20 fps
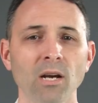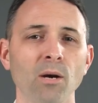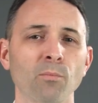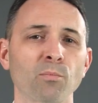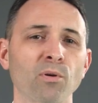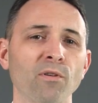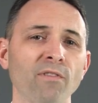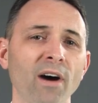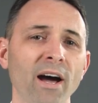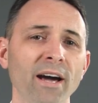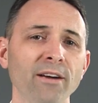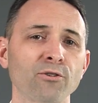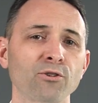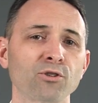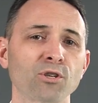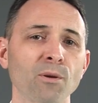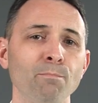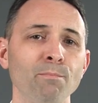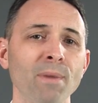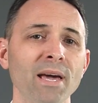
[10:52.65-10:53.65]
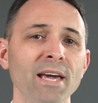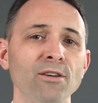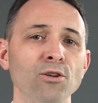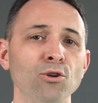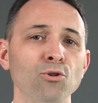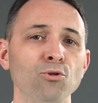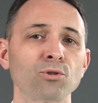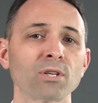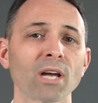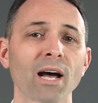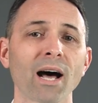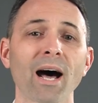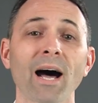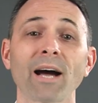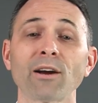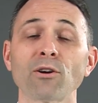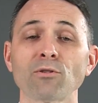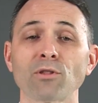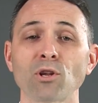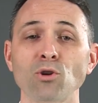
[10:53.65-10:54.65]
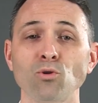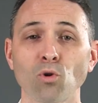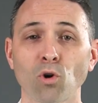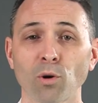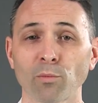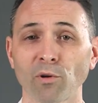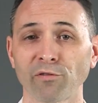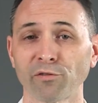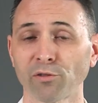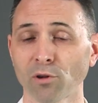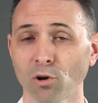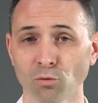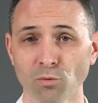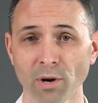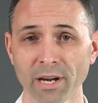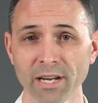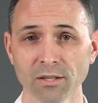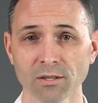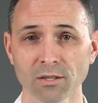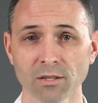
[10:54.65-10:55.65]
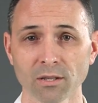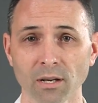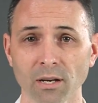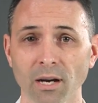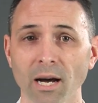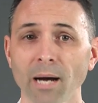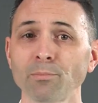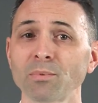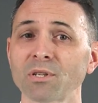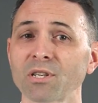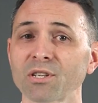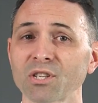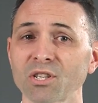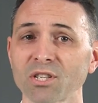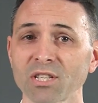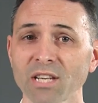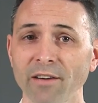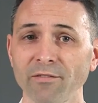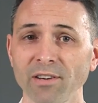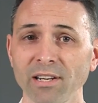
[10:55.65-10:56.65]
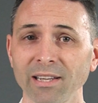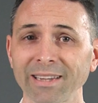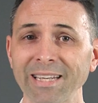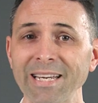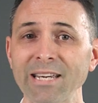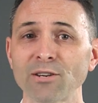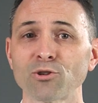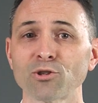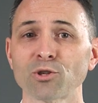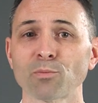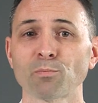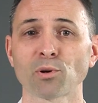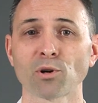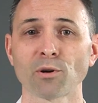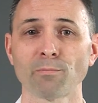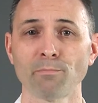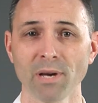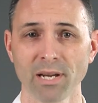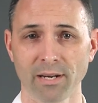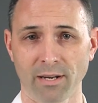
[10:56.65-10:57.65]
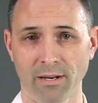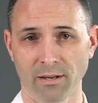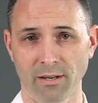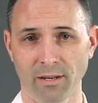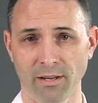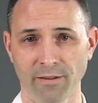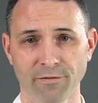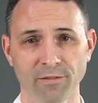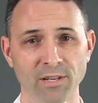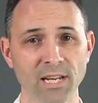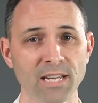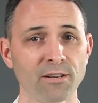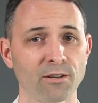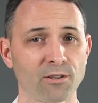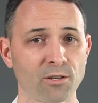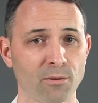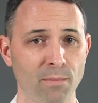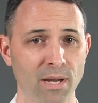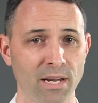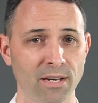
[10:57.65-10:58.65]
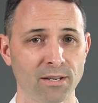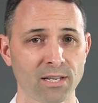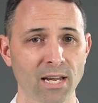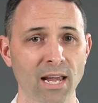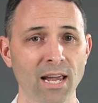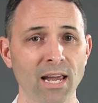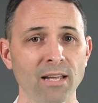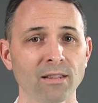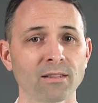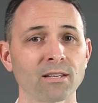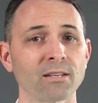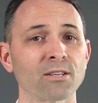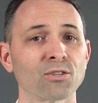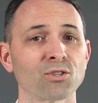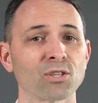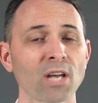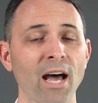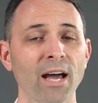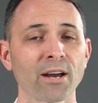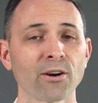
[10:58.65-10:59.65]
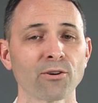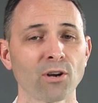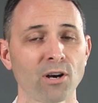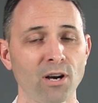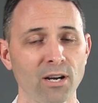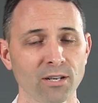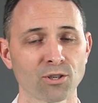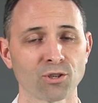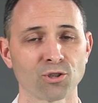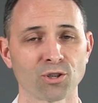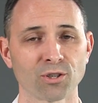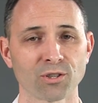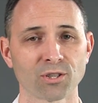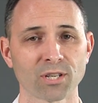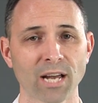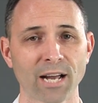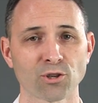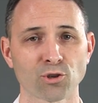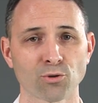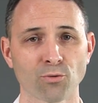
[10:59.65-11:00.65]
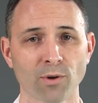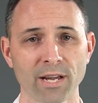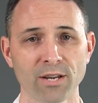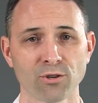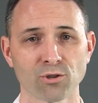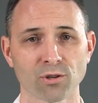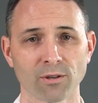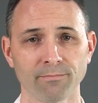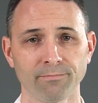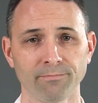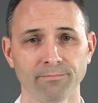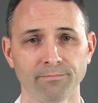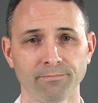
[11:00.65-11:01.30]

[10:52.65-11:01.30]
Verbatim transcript: Providers may use higher than normal flow rates, up to 7 liters per minute if needed to maintain the desired oxygen saturation.